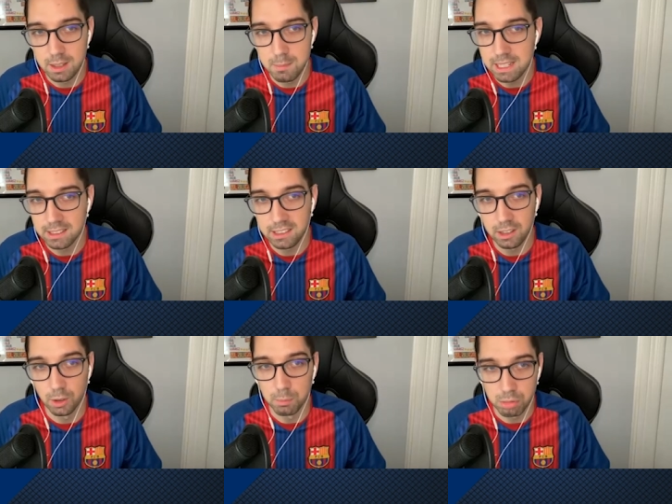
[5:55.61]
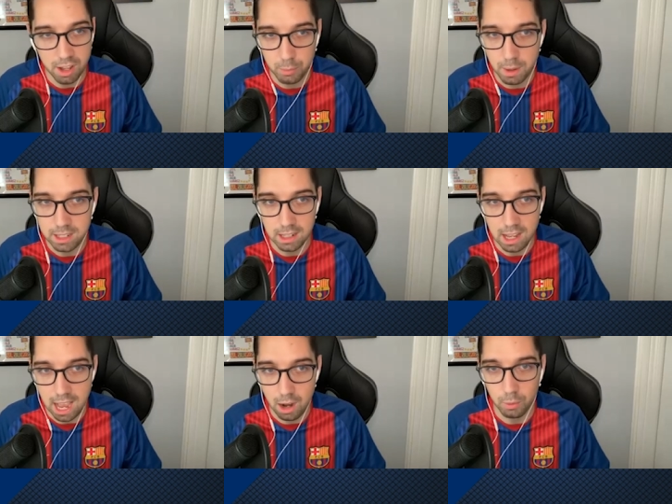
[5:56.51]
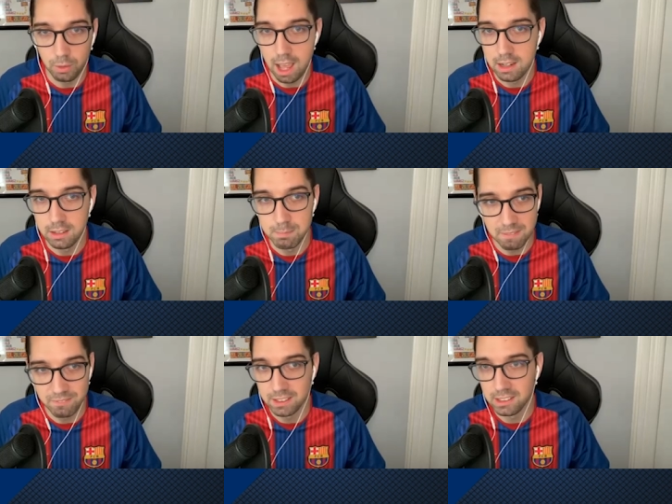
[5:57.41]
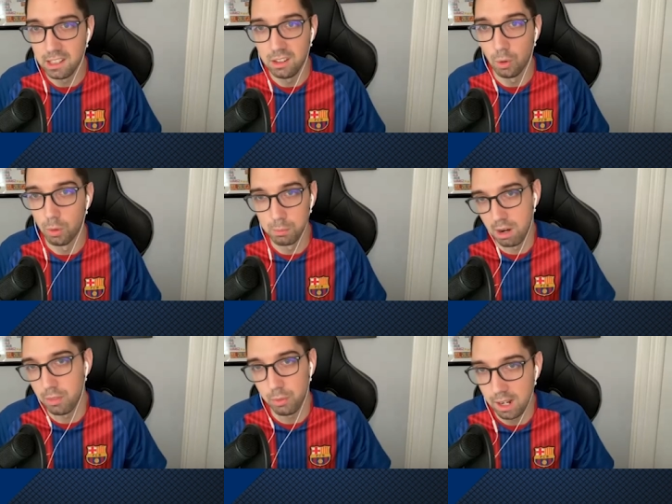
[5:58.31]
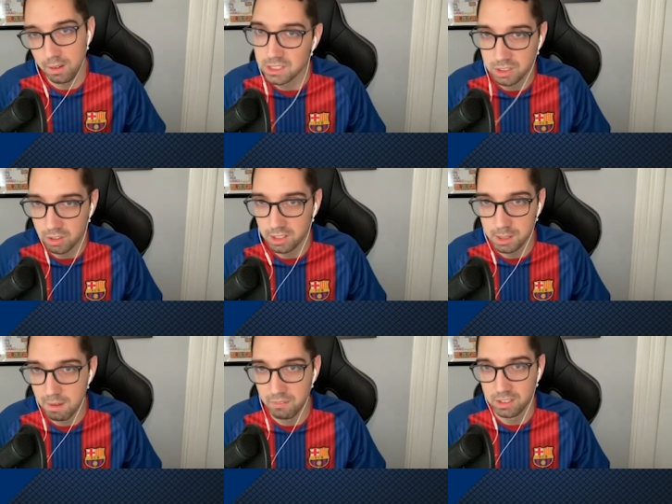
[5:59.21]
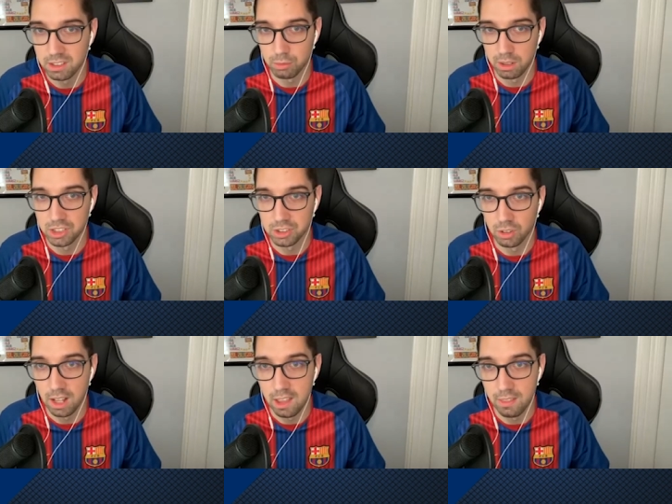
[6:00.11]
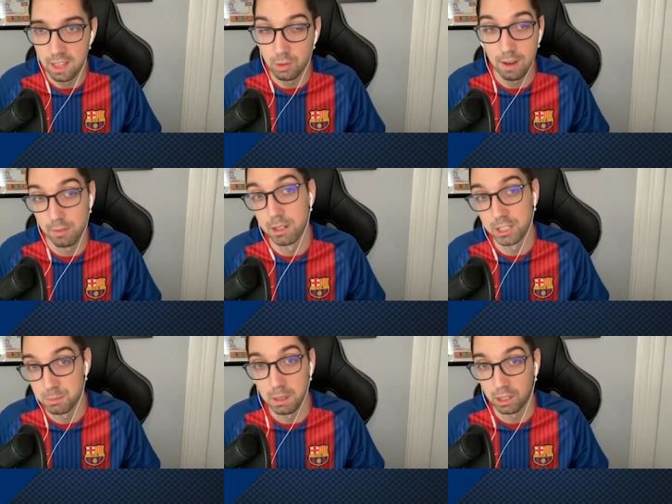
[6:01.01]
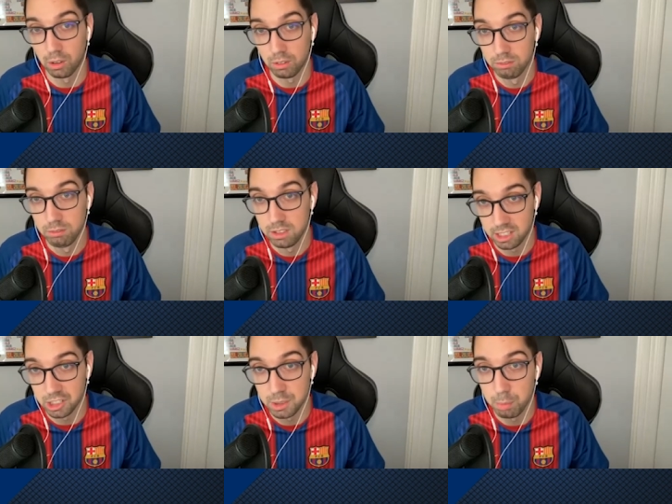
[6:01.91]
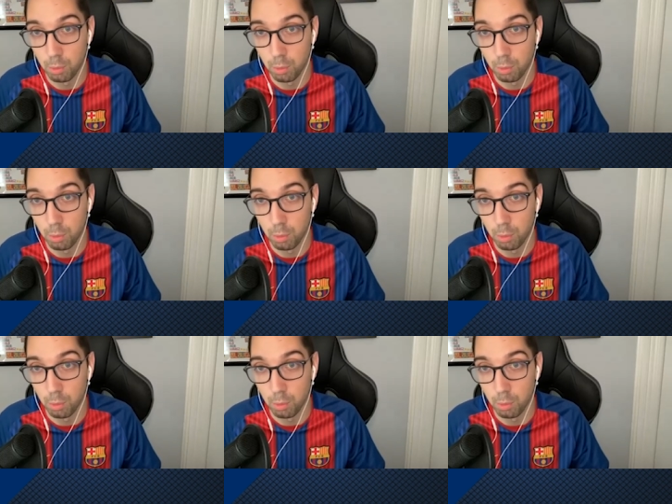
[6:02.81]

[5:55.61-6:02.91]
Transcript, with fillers: to me, it's either Braithwaite out and Memphis in, or Braithwaite obviously starts because Memphis is registered. And then you have a much bigger discussion